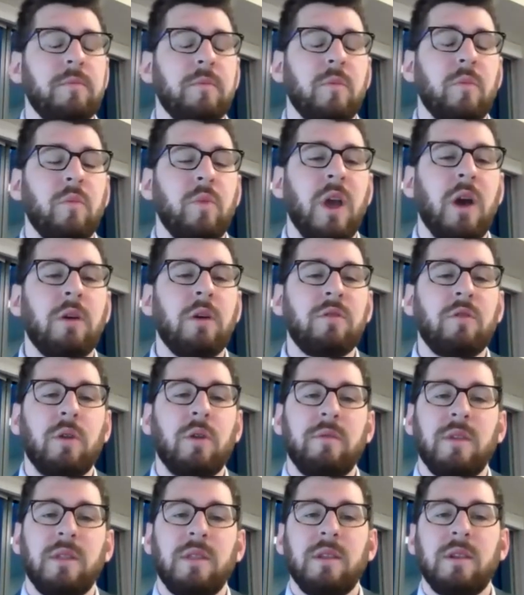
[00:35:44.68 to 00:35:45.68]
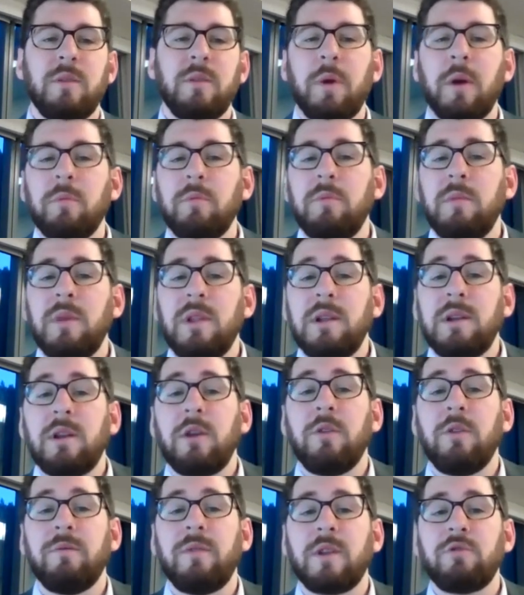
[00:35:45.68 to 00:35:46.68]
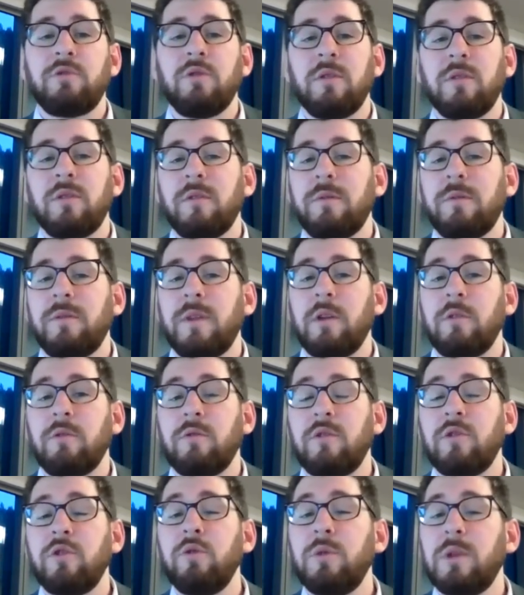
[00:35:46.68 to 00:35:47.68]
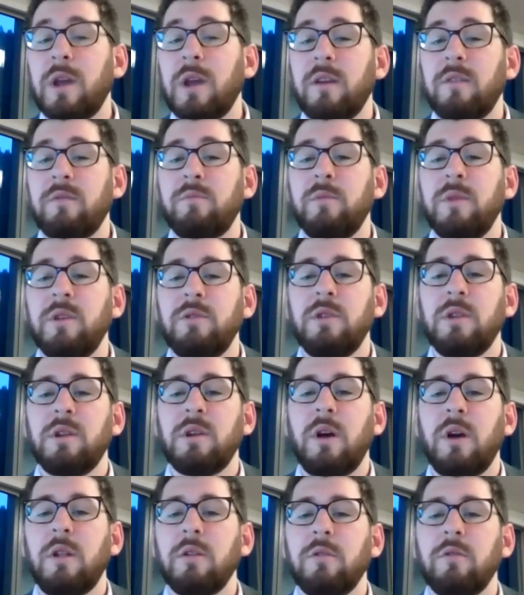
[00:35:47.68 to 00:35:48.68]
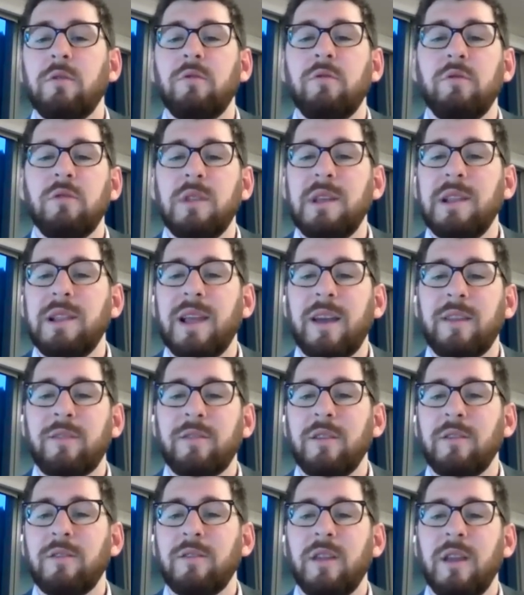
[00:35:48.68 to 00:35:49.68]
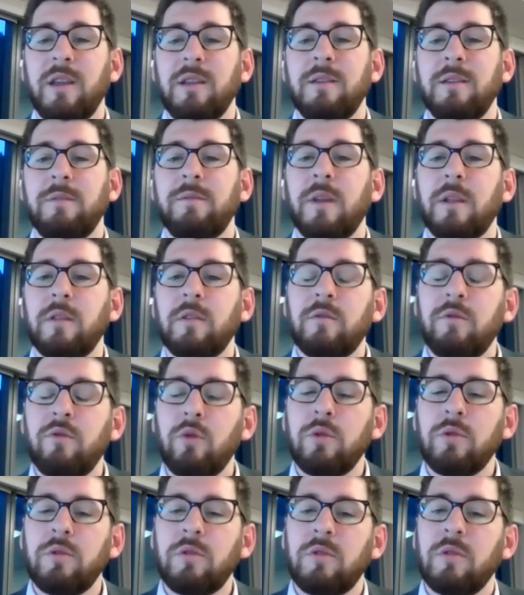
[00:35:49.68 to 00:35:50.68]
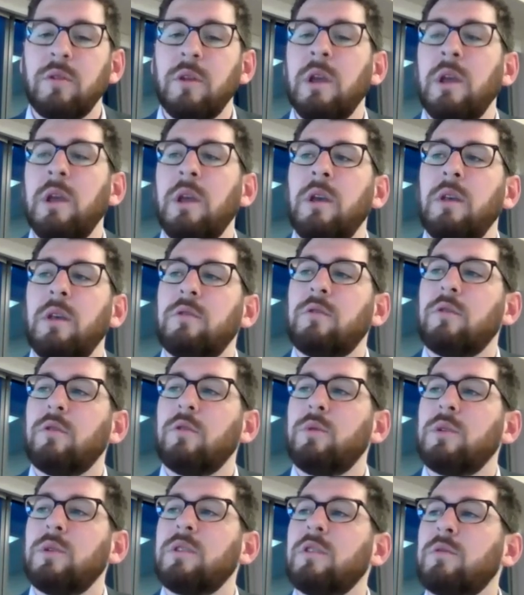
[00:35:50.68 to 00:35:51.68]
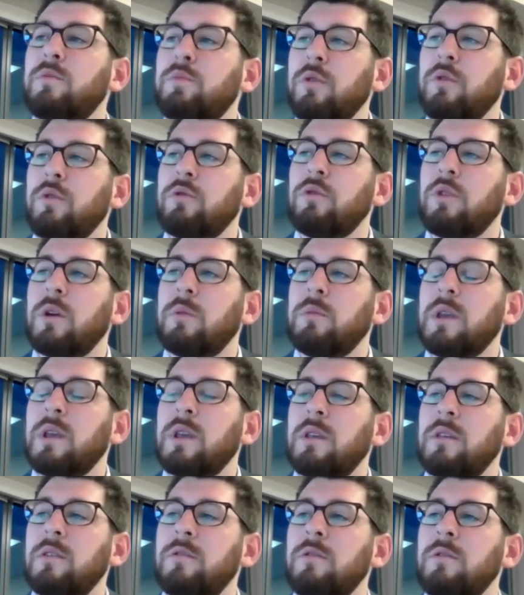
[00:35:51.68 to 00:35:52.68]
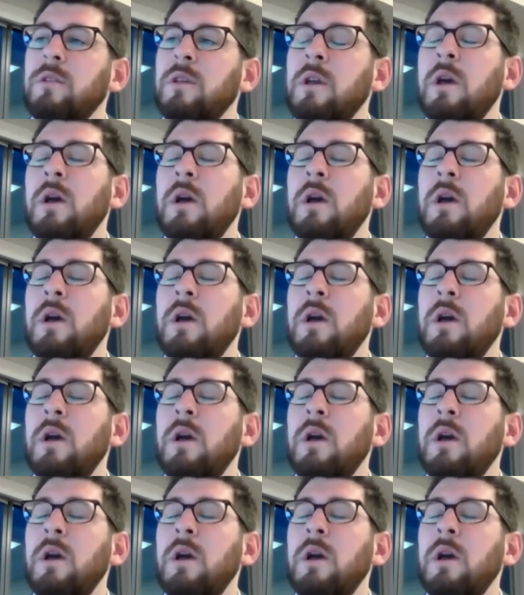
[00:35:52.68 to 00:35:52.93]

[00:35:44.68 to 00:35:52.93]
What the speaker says: We also have in the Department of Military and Veterans Affairs $2.5 million for the Alaska State Defense Force. So what this program is,